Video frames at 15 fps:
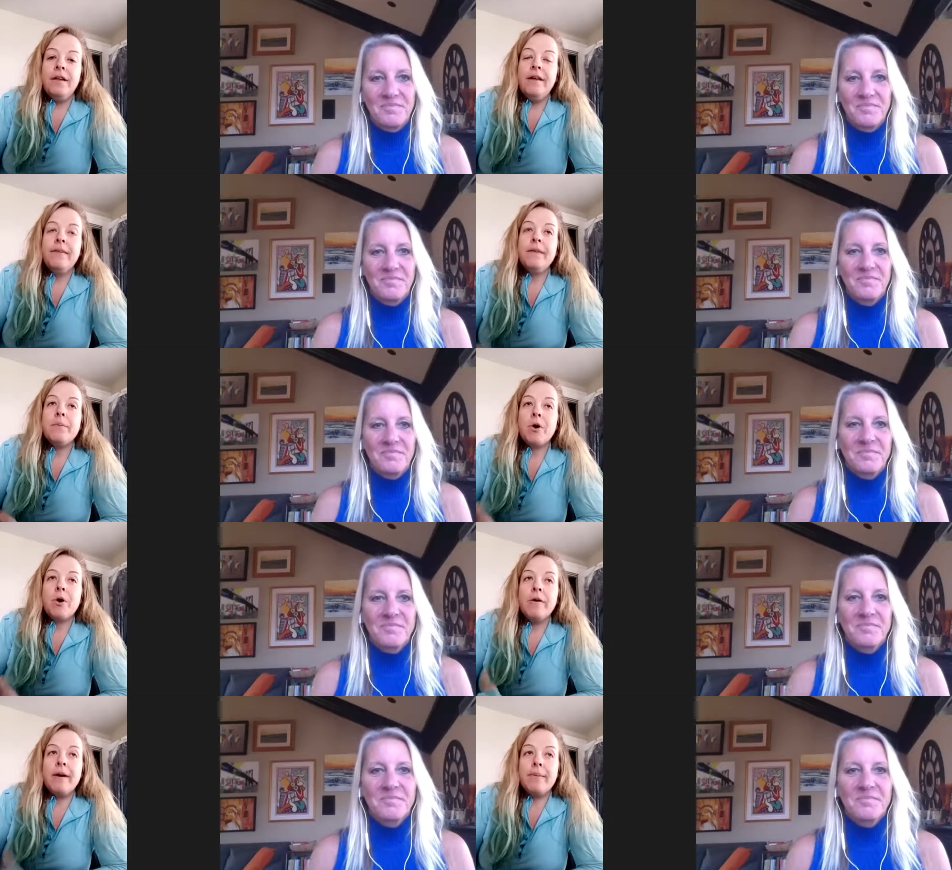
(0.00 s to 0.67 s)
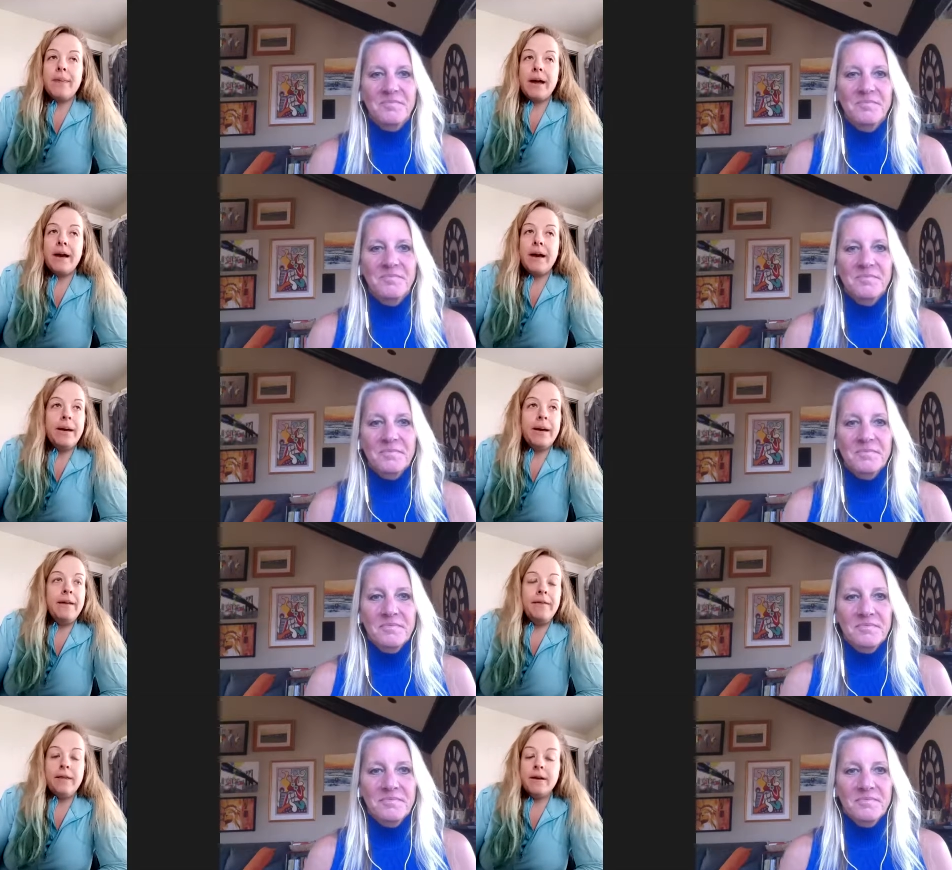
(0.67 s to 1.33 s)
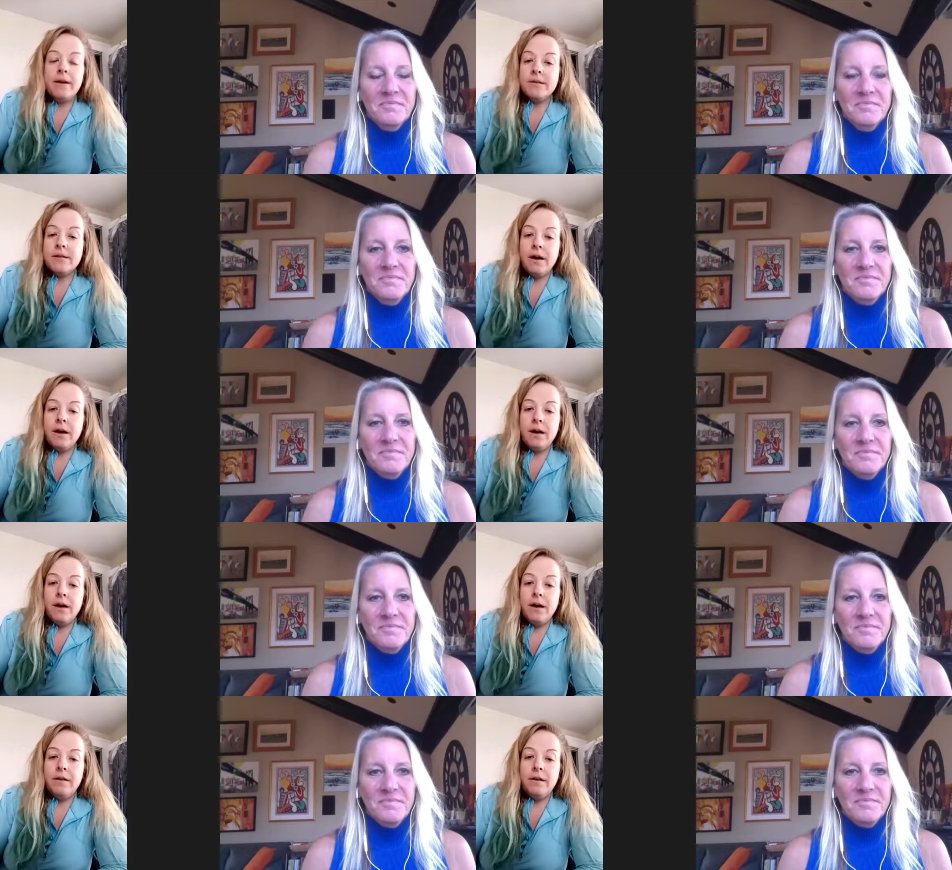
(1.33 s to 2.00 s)
Speaker 1: In the program that I'm in, there's
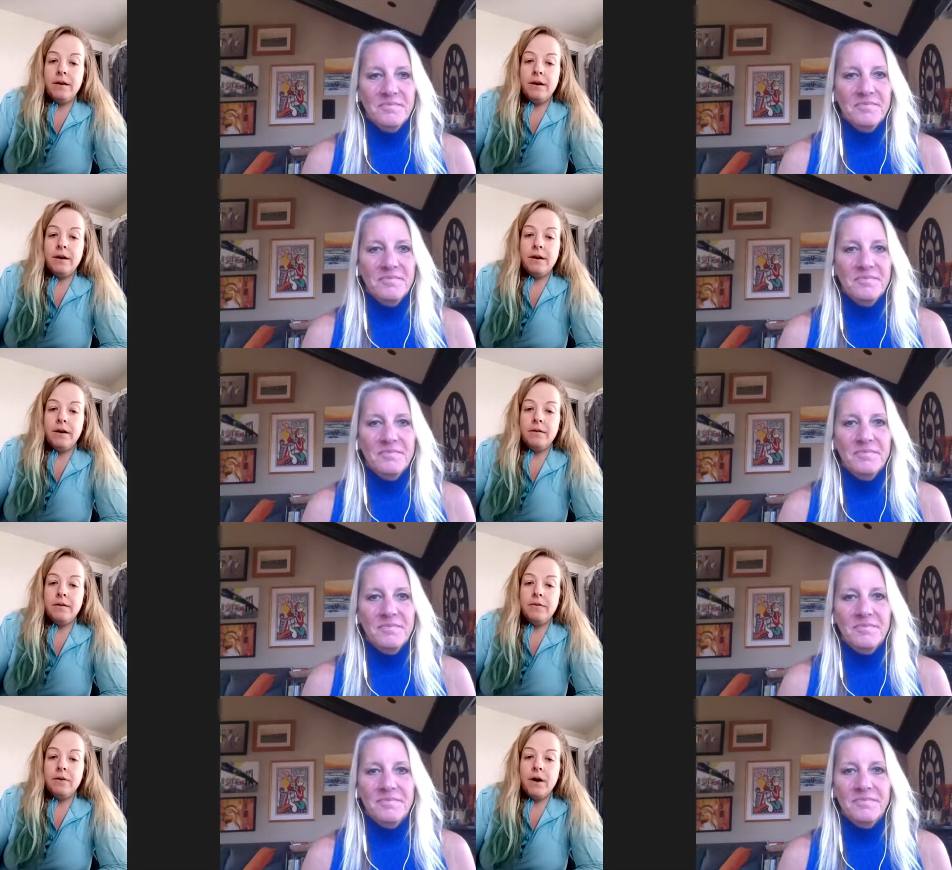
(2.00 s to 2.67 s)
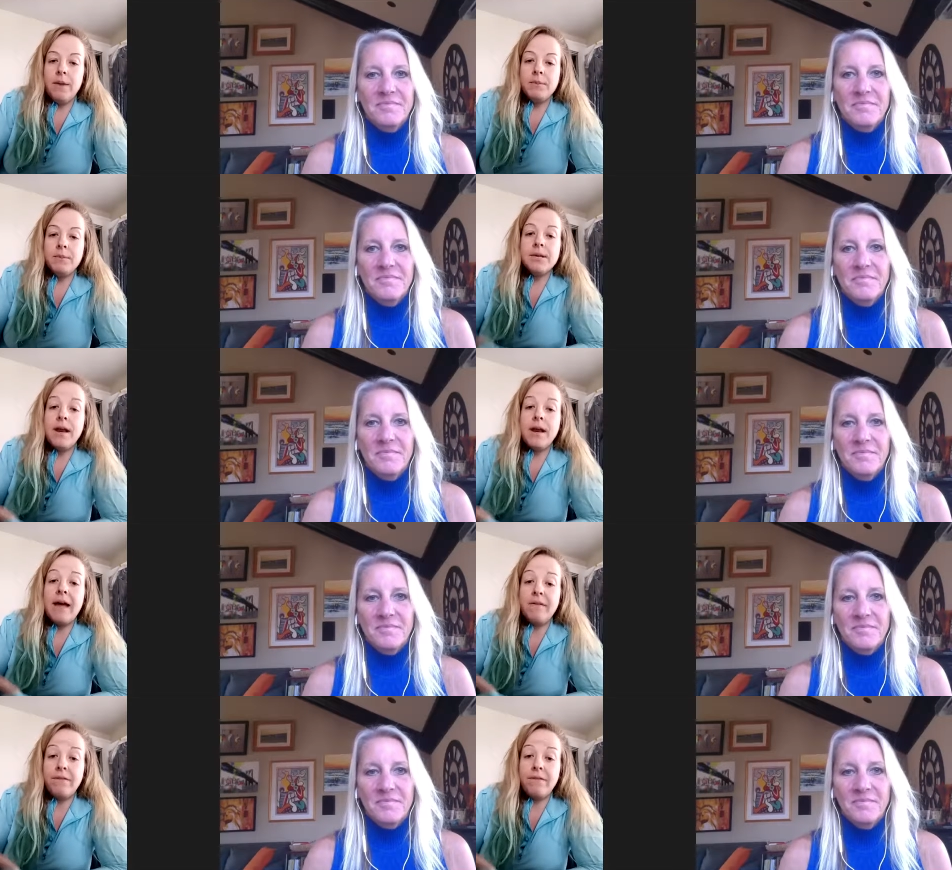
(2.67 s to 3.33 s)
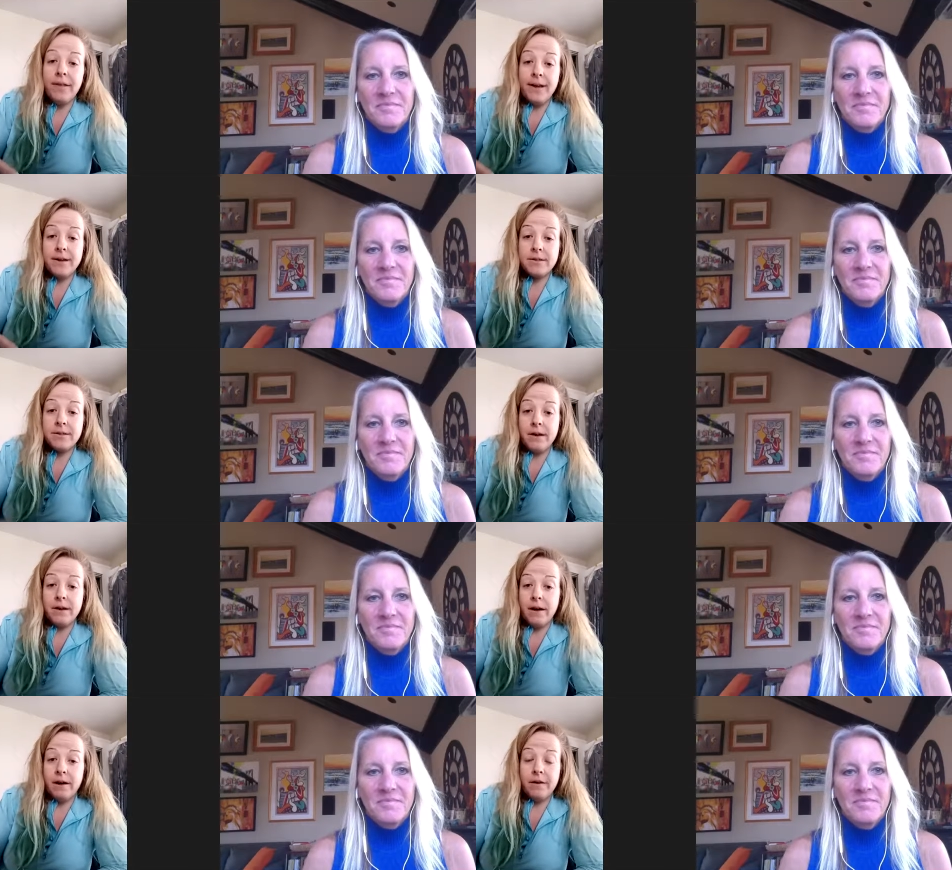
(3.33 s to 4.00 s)
almost a Netflix
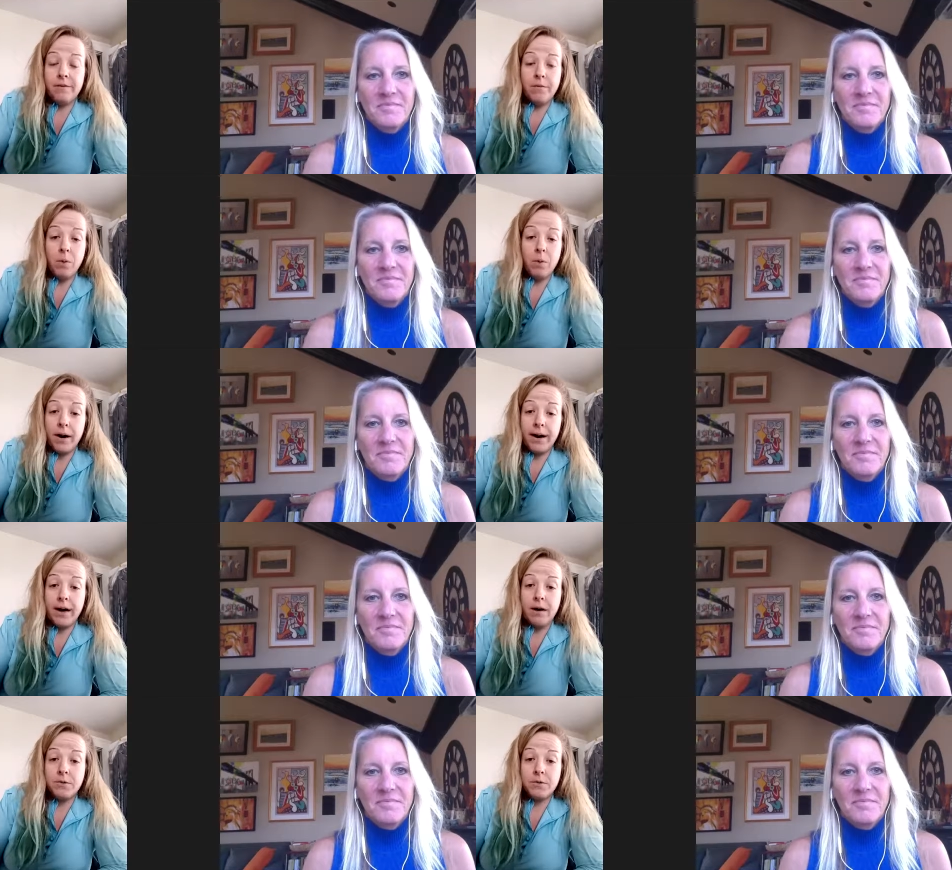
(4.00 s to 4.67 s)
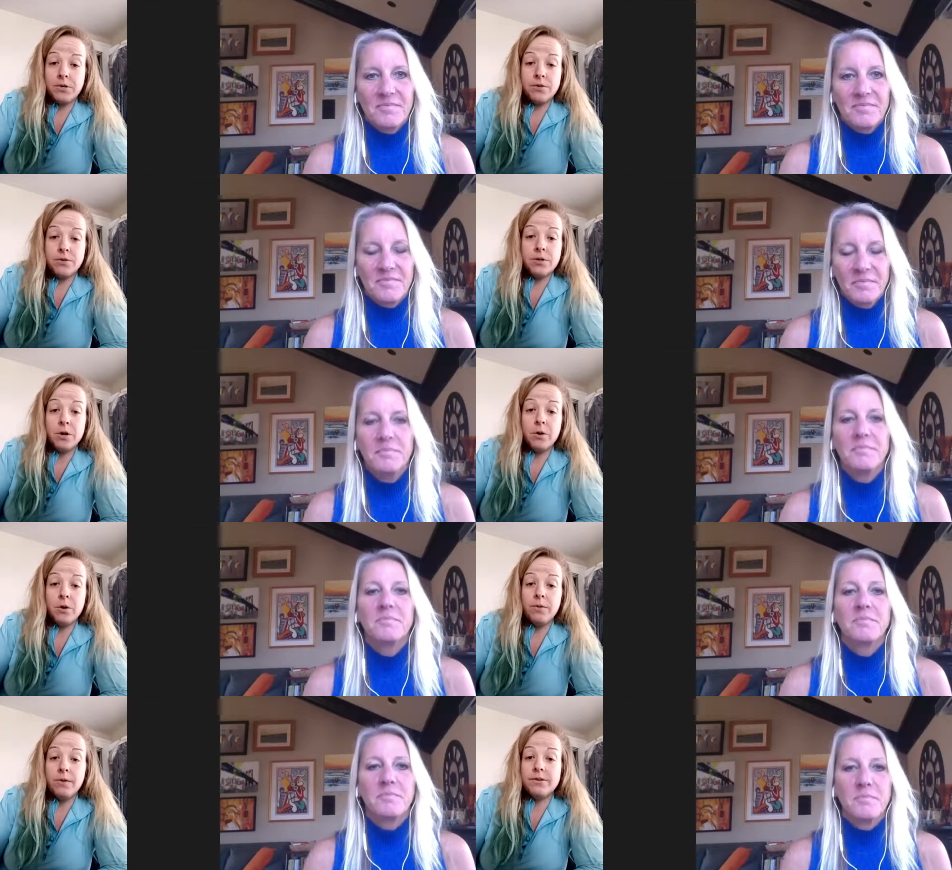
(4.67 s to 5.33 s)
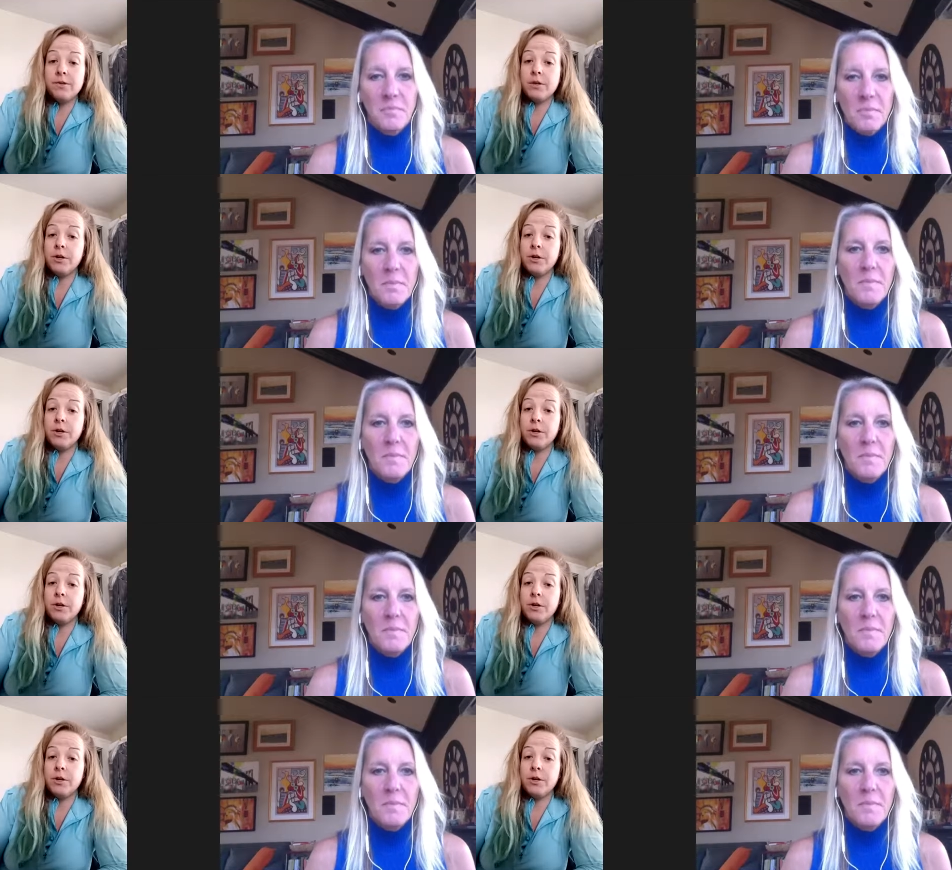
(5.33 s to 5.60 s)
of workouts. So there's a